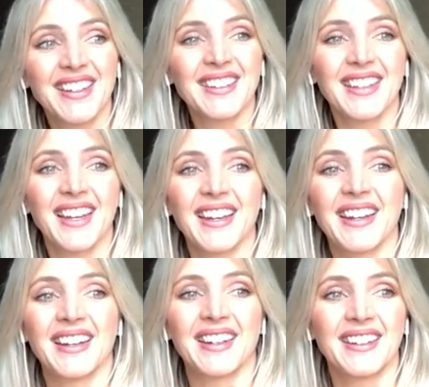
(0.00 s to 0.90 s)

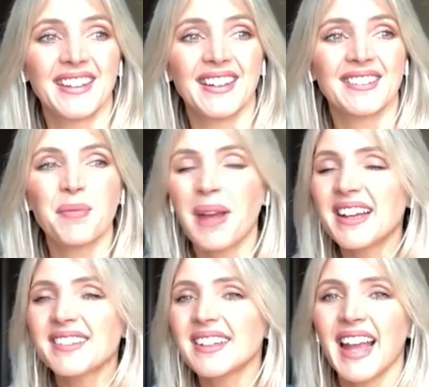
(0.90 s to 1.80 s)
Yeah, it's
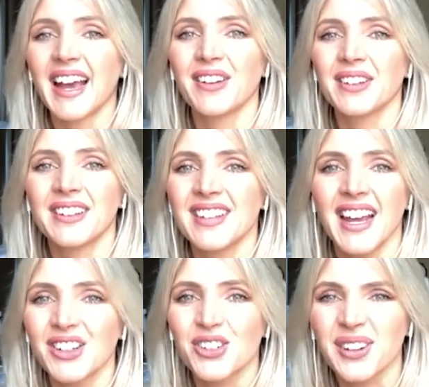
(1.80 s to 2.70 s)
amazing how you
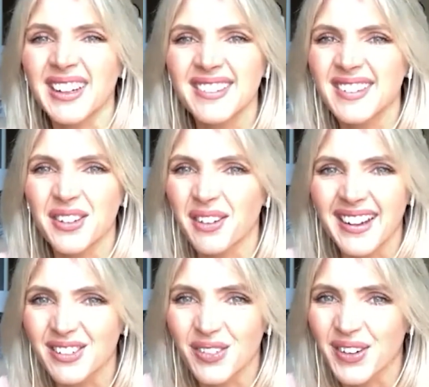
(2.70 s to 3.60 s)
take trees and
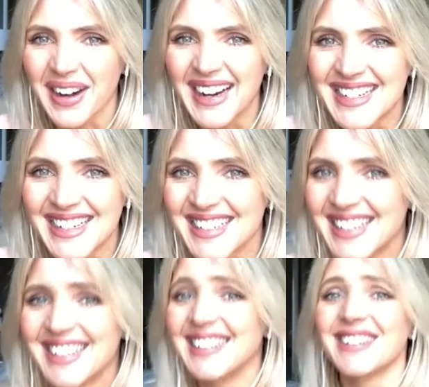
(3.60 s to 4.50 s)
grass for granted
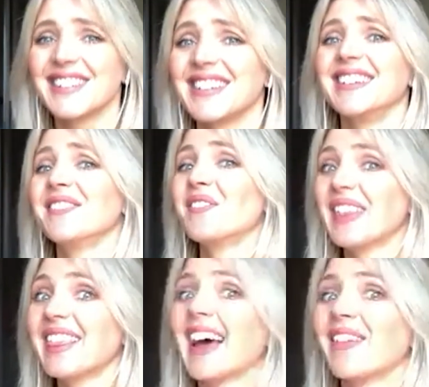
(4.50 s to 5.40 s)
until you're
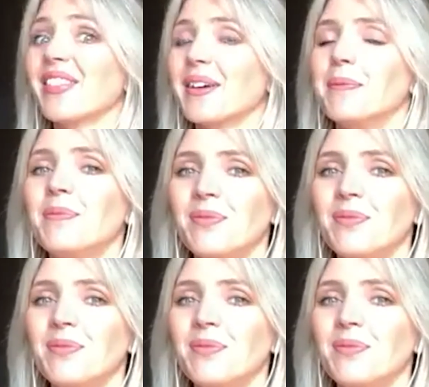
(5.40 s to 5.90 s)
without them.